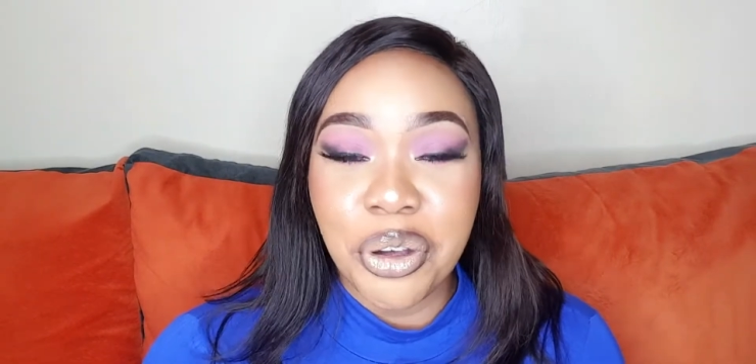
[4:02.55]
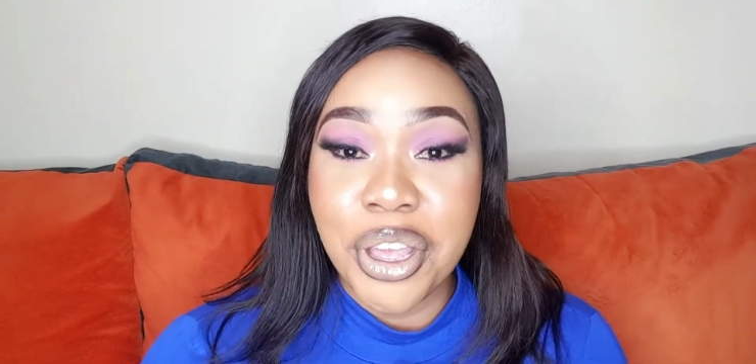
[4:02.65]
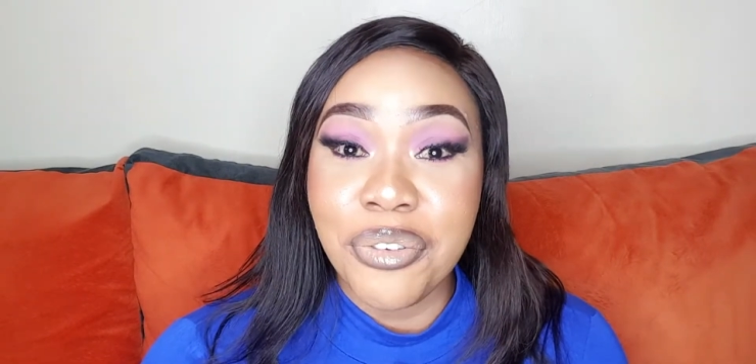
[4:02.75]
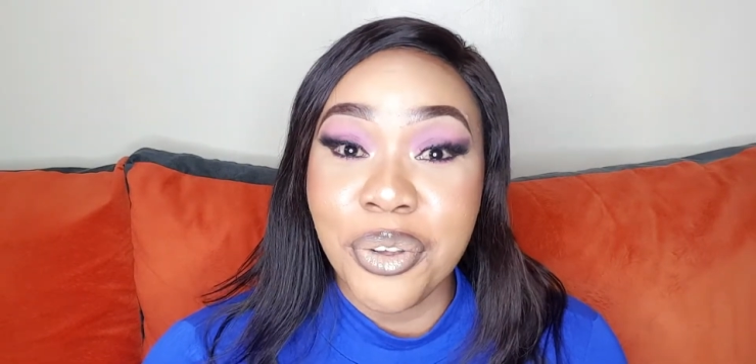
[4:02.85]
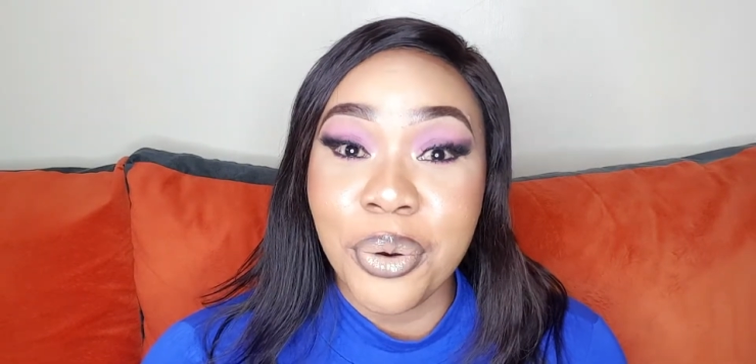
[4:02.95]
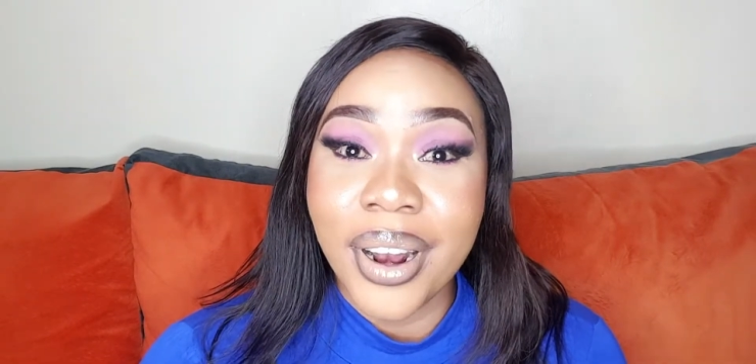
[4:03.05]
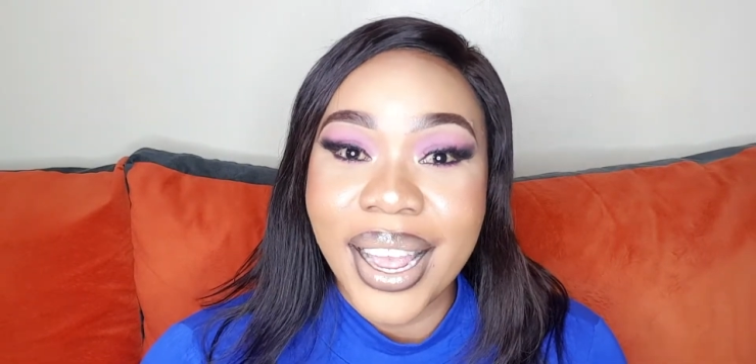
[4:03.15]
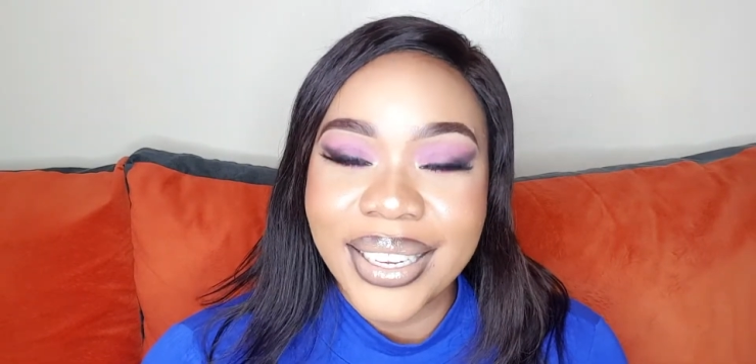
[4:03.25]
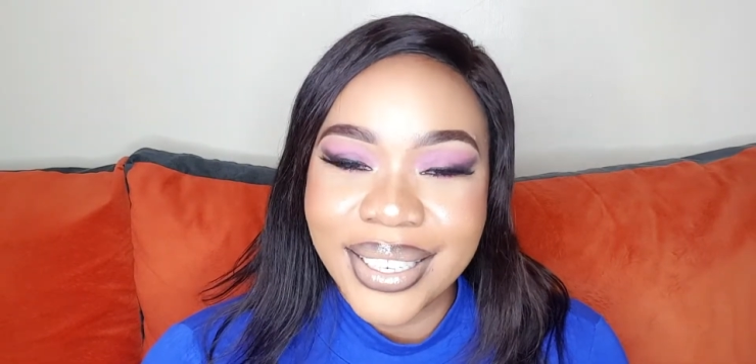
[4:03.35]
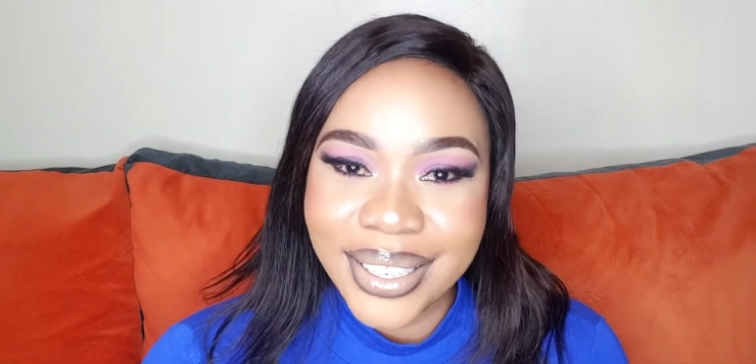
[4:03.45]
If you
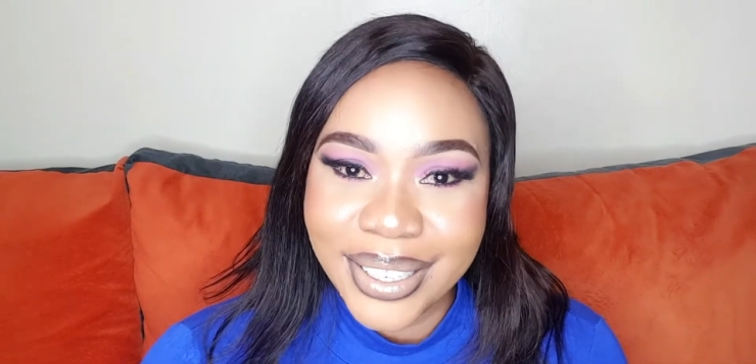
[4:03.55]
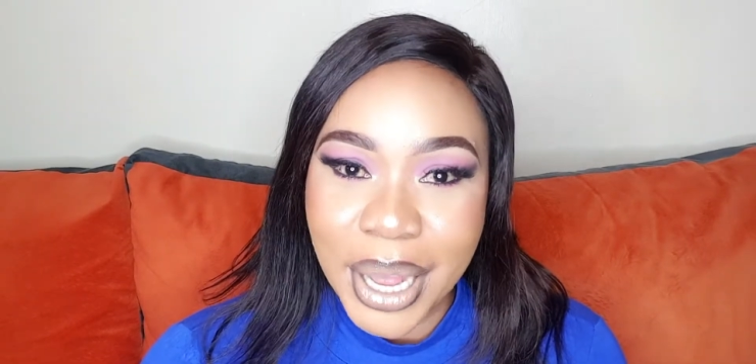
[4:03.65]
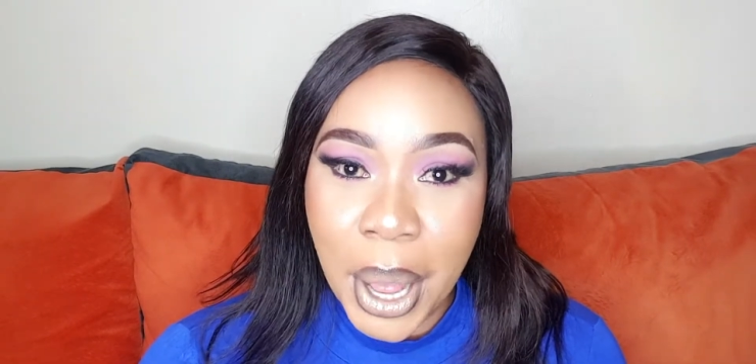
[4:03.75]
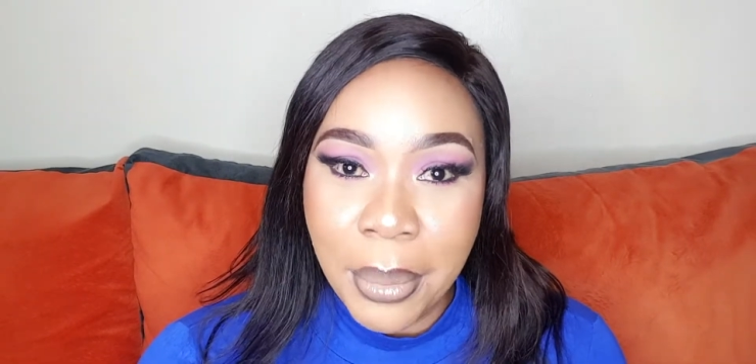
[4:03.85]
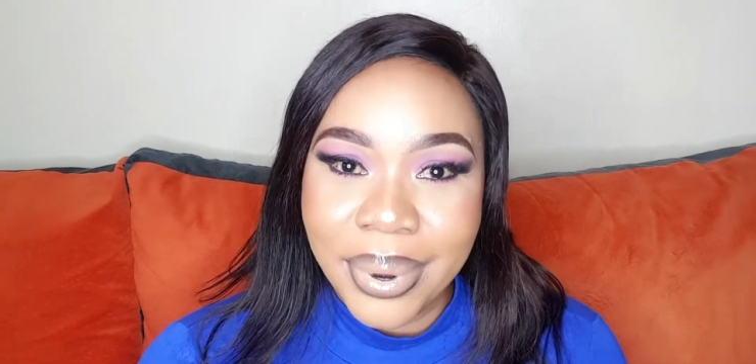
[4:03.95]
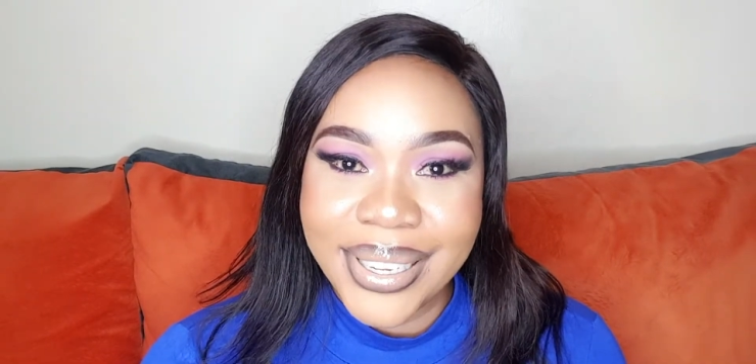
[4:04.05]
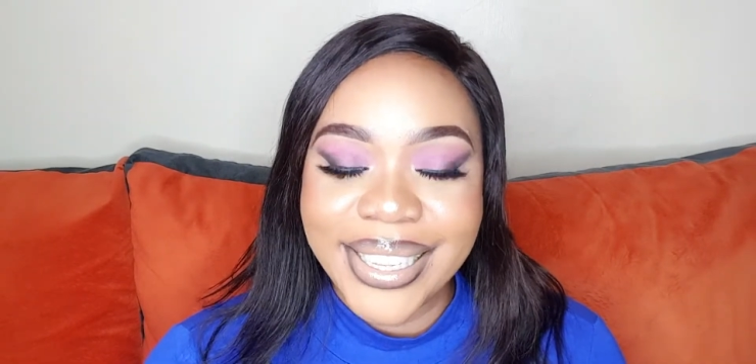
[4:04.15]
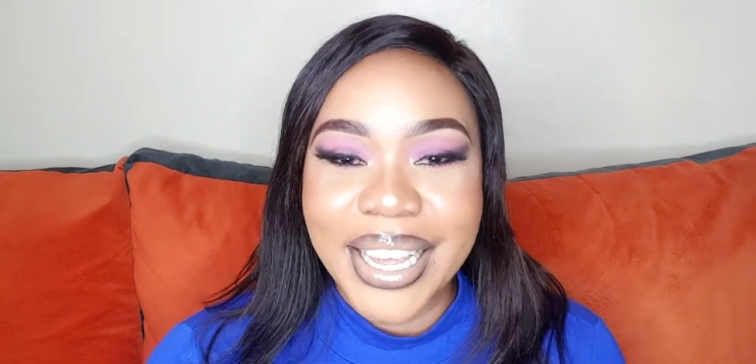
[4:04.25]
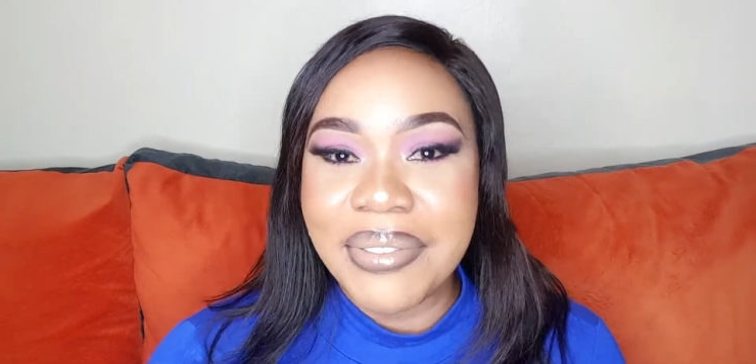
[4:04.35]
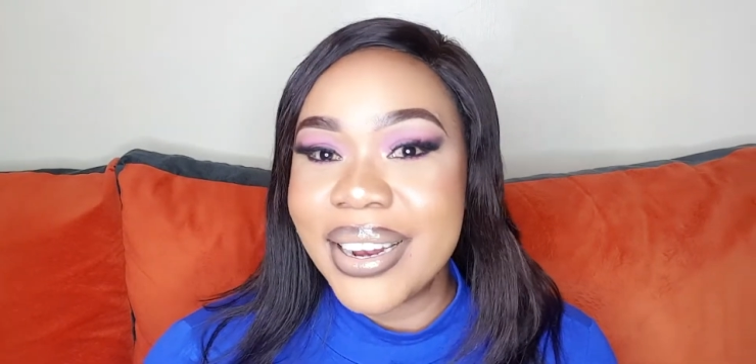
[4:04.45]
liked it, please
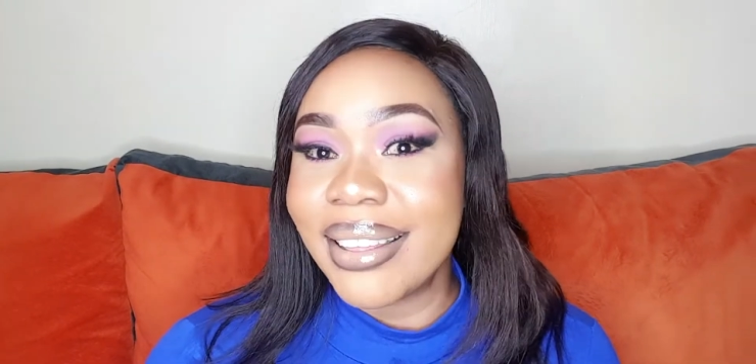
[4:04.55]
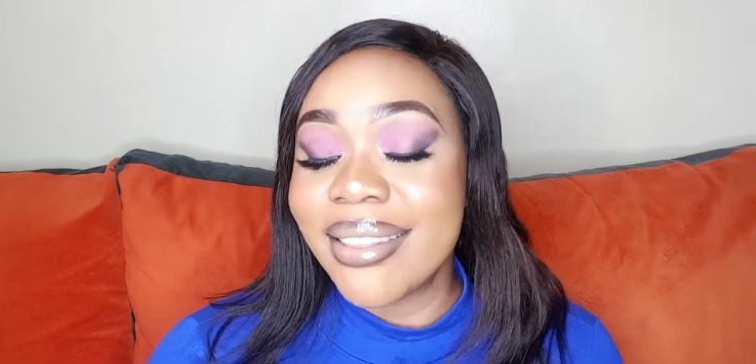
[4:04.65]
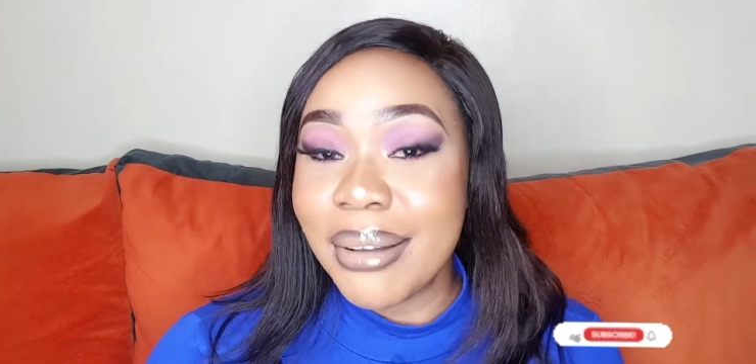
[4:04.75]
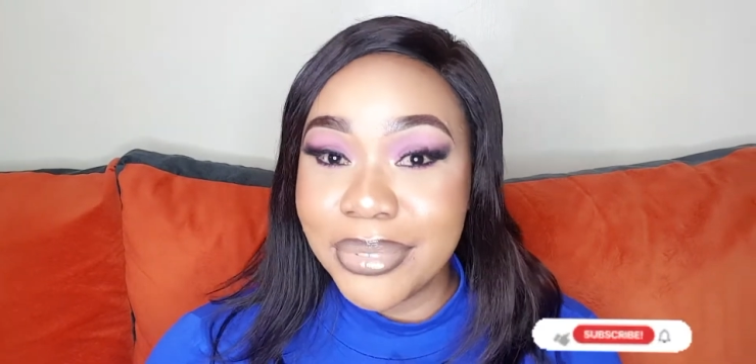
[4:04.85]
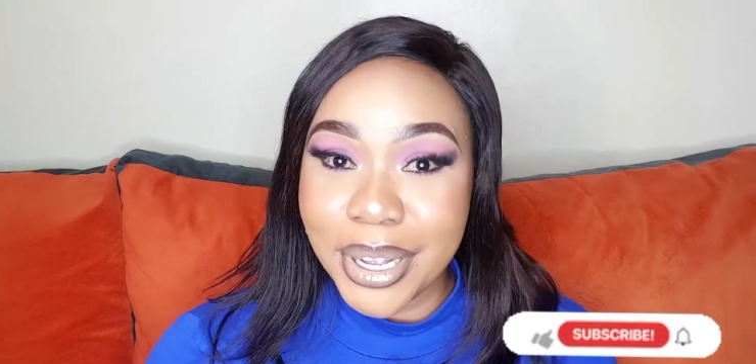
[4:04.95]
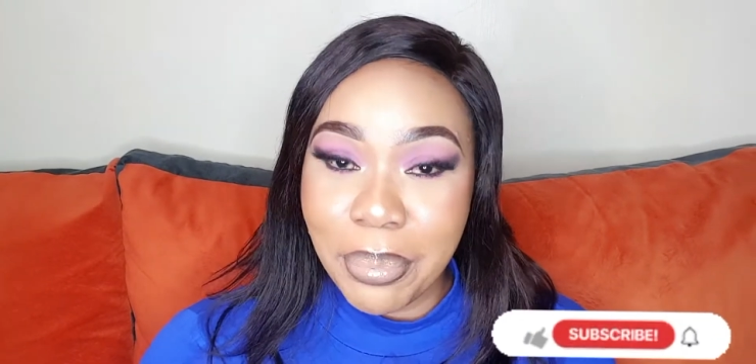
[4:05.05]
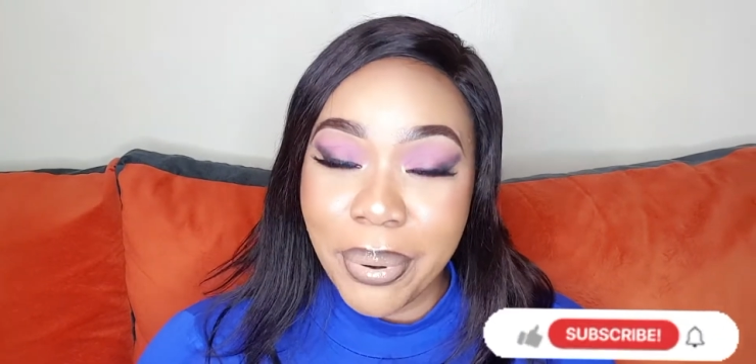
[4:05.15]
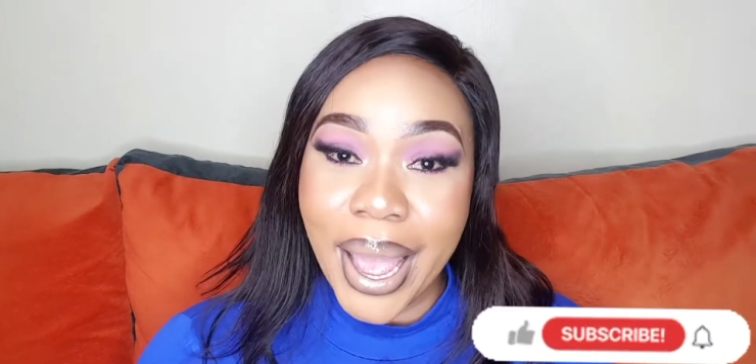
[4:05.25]
give it a thumbs up,